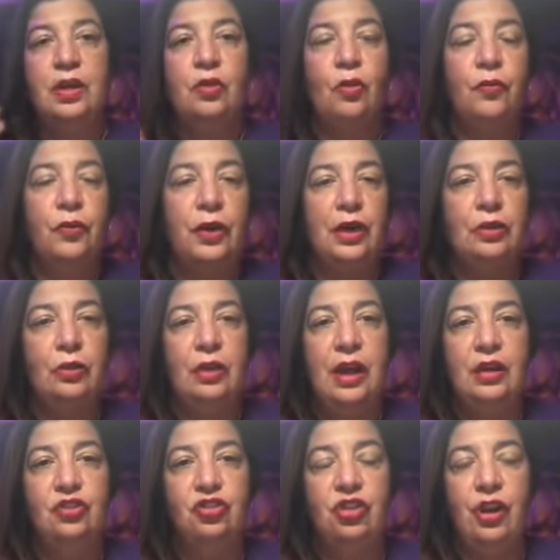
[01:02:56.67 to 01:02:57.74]
Don't forget to
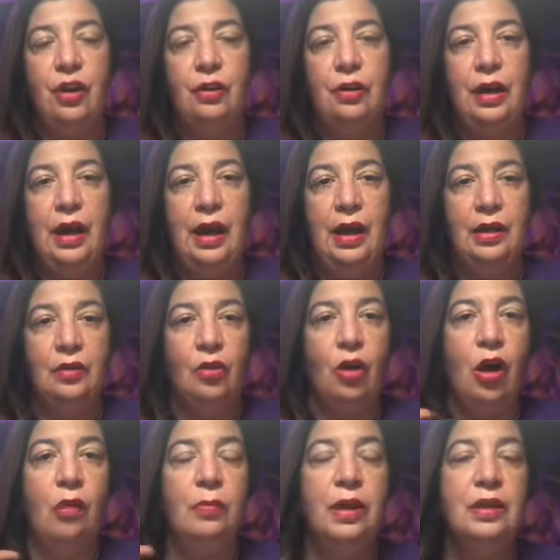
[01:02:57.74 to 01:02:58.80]
like, share, and
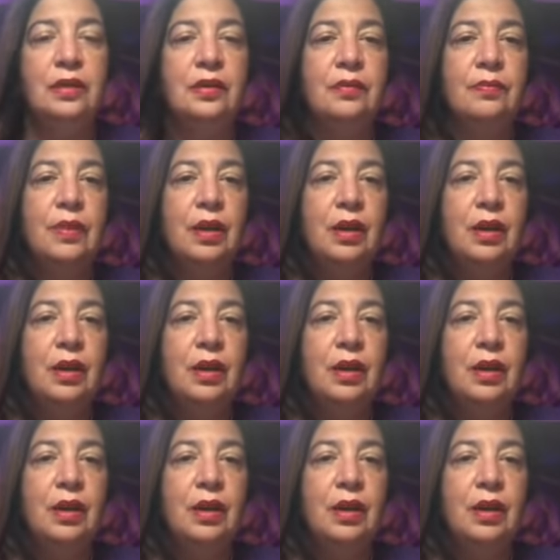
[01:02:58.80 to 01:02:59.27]
comment.